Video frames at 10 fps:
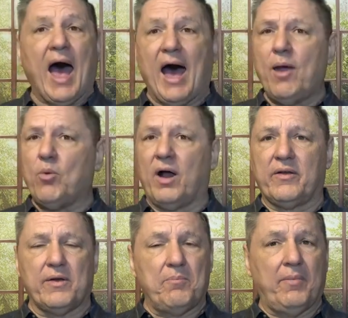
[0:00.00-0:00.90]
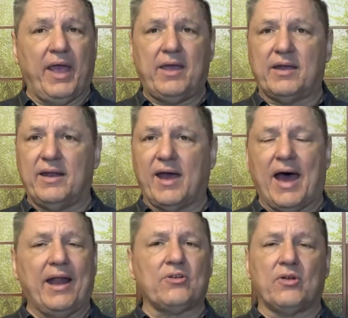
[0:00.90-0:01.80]
I wound up making,
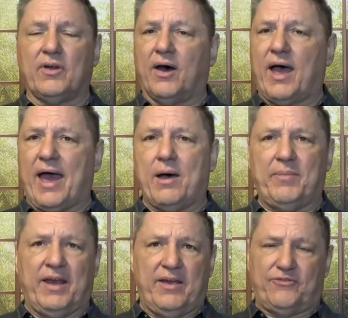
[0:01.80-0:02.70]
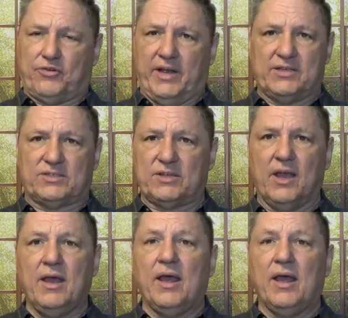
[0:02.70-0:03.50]
I don't know how many friends,